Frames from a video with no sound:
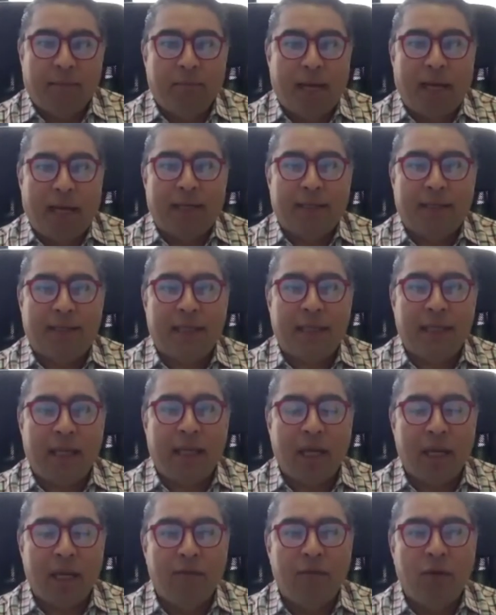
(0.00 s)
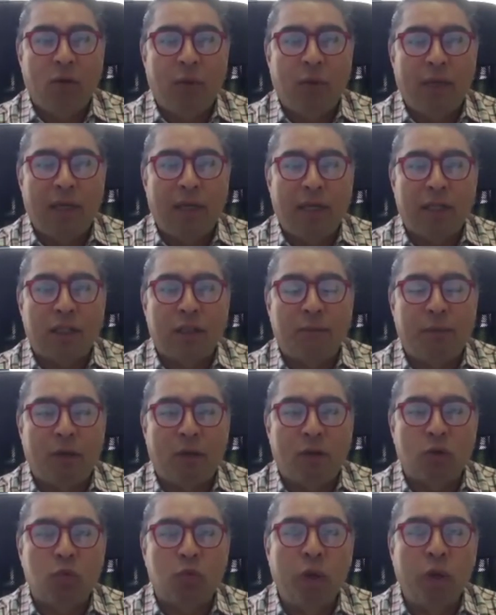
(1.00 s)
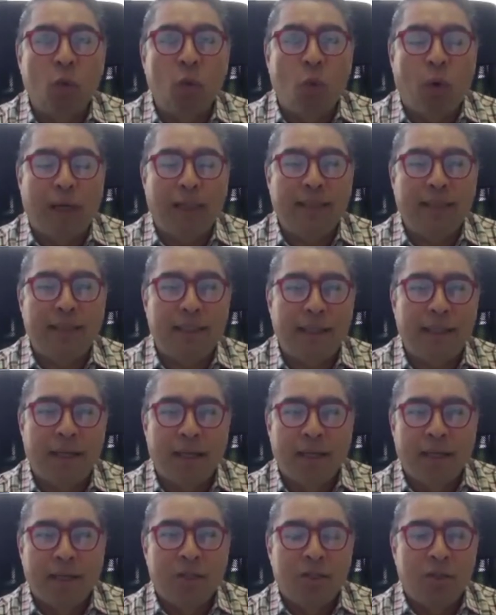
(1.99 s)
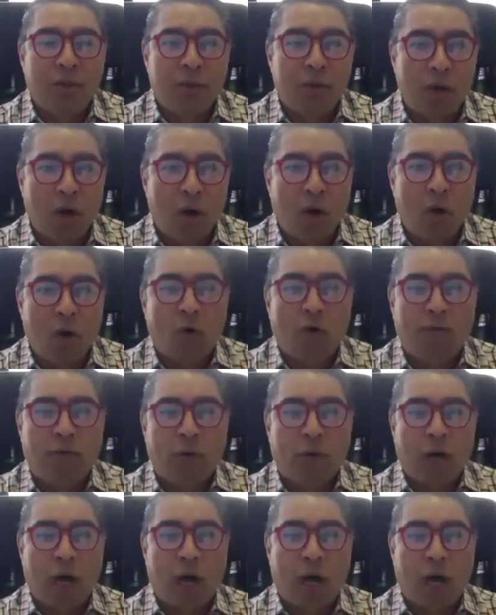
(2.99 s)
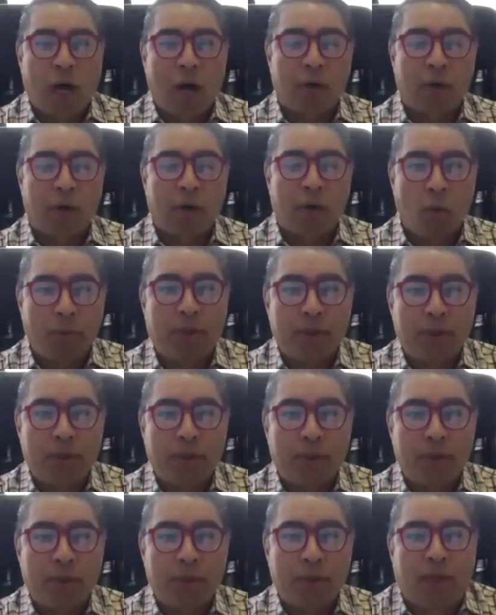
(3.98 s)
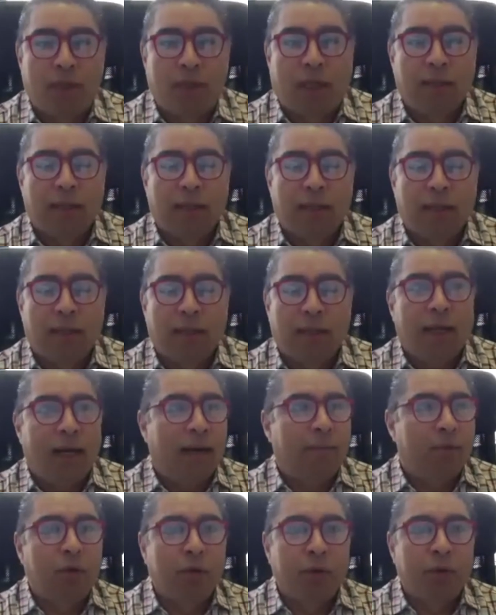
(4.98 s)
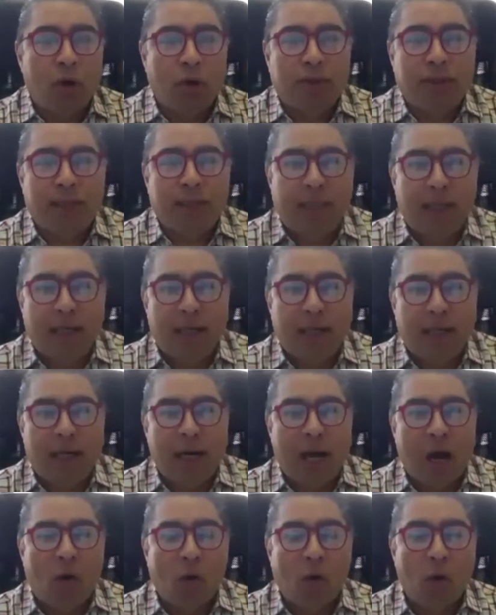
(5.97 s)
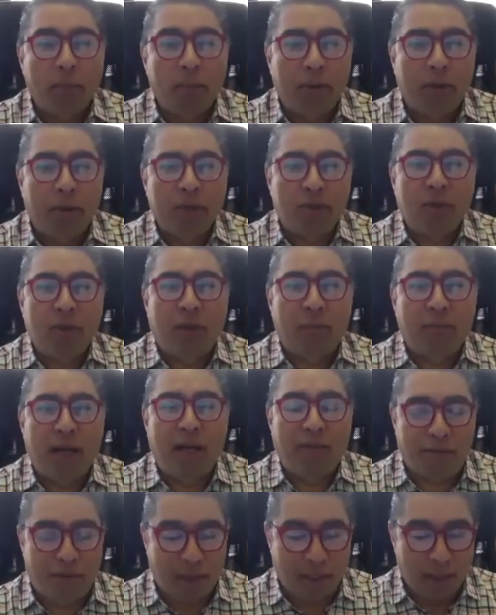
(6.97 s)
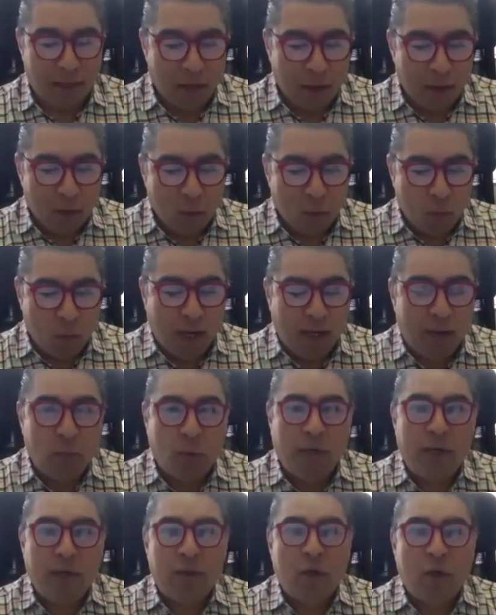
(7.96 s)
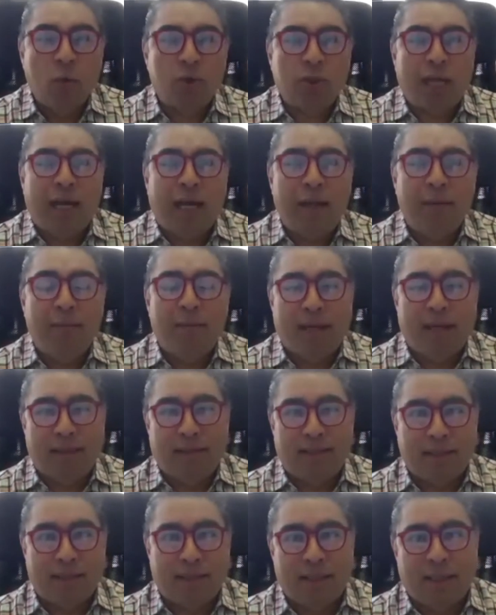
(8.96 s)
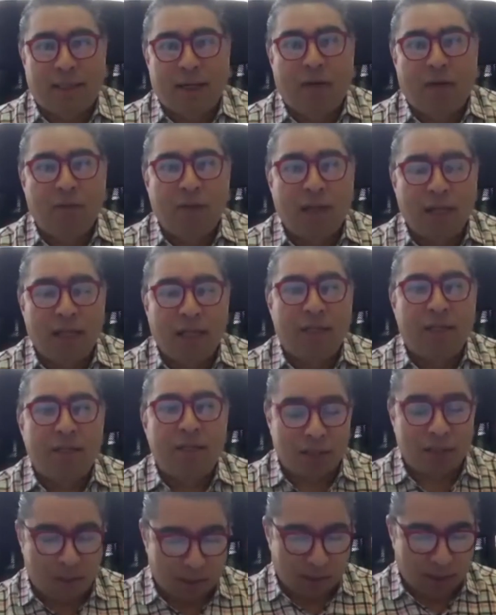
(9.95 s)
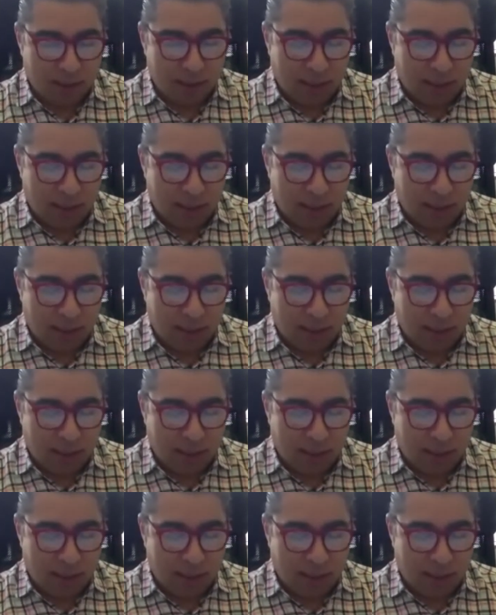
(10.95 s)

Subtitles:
magazine, interviewing leaders, because we wanted to know for our own personal curiosity and our own personal benefit, what were those elements of the leaders